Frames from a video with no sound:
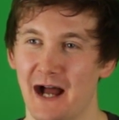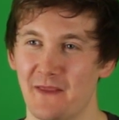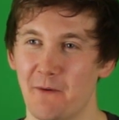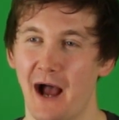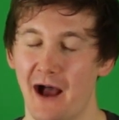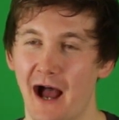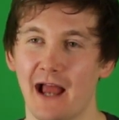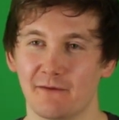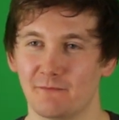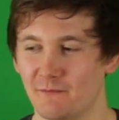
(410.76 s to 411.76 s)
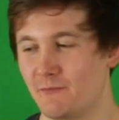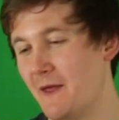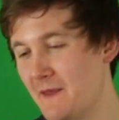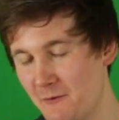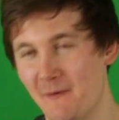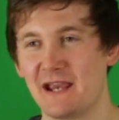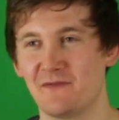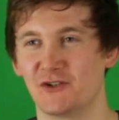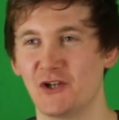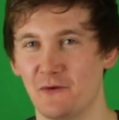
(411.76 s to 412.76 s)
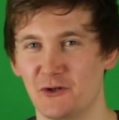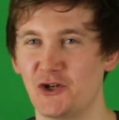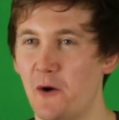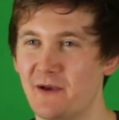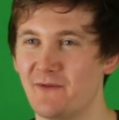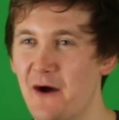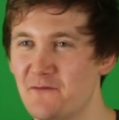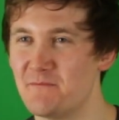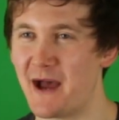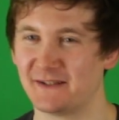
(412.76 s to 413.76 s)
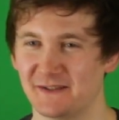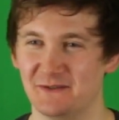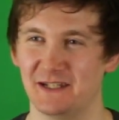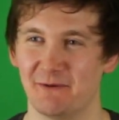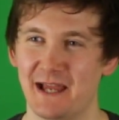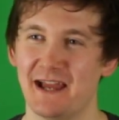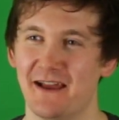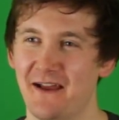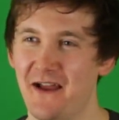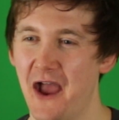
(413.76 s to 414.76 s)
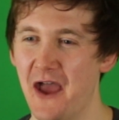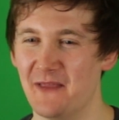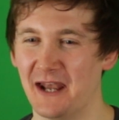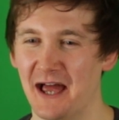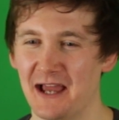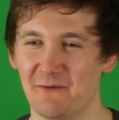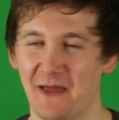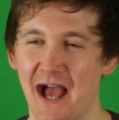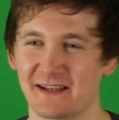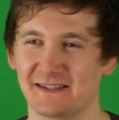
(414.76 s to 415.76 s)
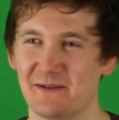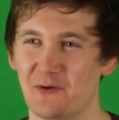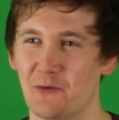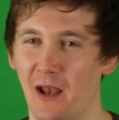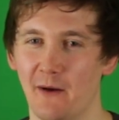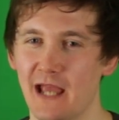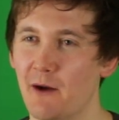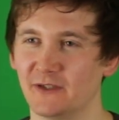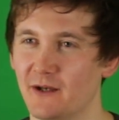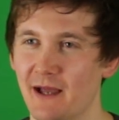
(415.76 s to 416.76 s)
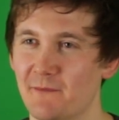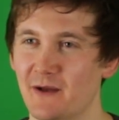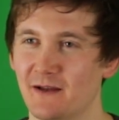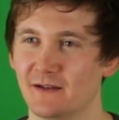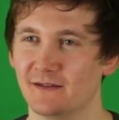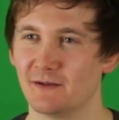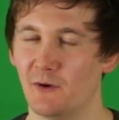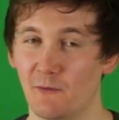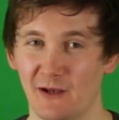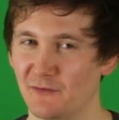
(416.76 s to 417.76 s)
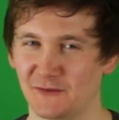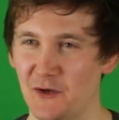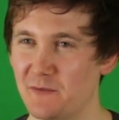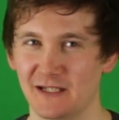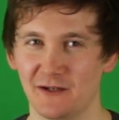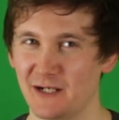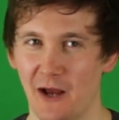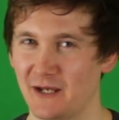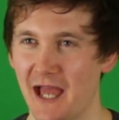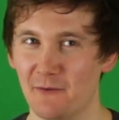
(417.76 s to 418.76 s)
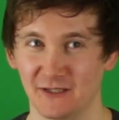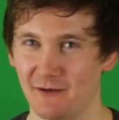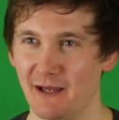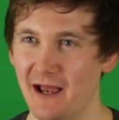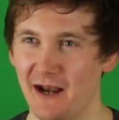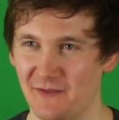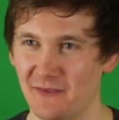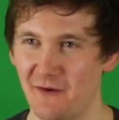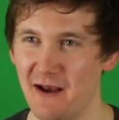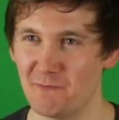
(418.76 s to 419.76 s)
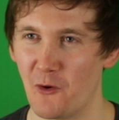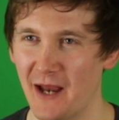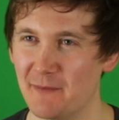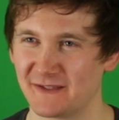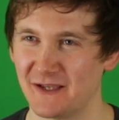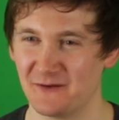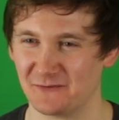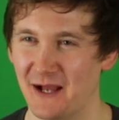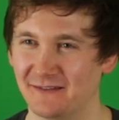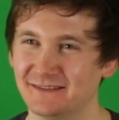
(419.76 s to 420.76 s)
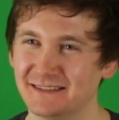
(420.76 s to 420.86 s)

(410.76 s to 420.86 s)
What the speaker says: Like, when they were making the show, they were shopping around for bands who'd do it, and then, like, they asked Simple Plan, yeah, we'll do it. So what, we love Scooby-Doo, we don't care, we'll do it. And I think they're in one episode as well.